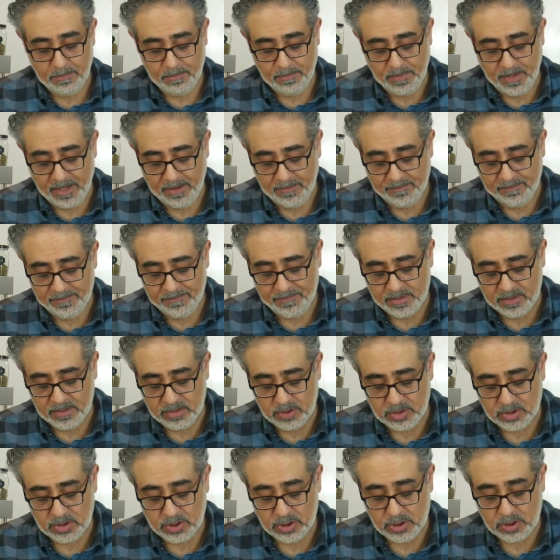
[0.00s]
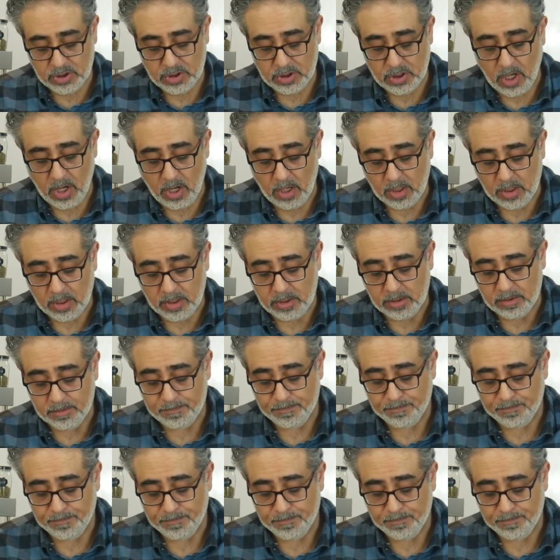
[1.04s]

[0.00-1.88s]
beef stock.